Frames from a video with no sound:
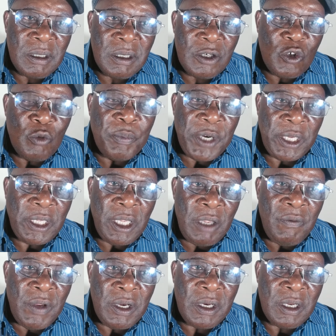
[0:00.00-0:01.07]
to break
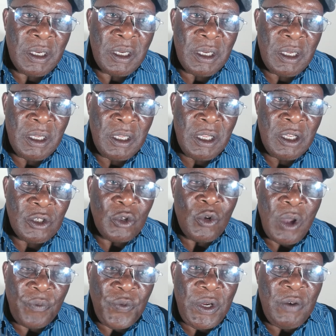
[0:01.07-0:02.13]
even. So you
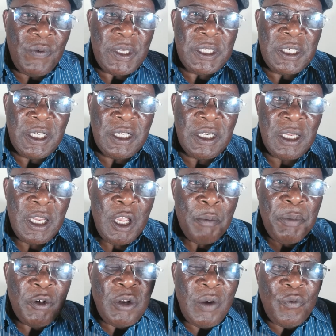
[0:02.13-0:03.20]
have invested,
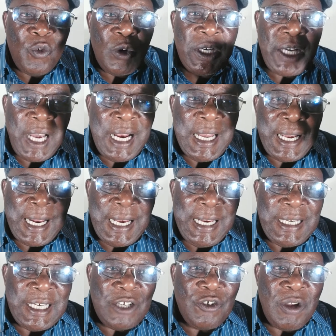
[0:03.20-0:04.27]
but you have not
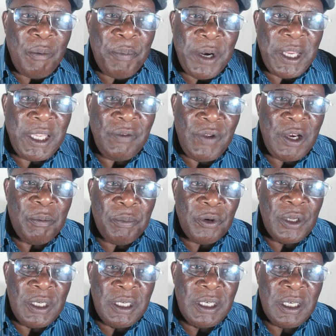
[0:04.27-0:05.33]
calculated your break-even
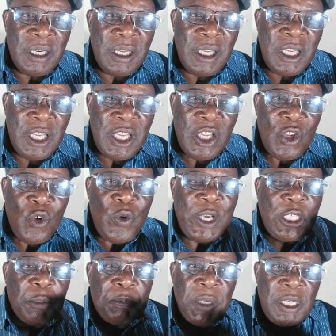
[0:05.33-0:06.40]
point. You
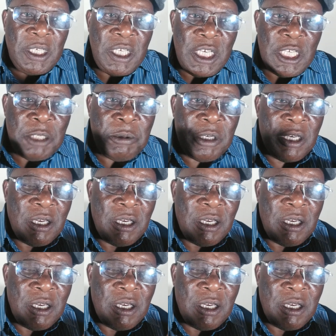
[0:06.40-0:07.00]
expect this,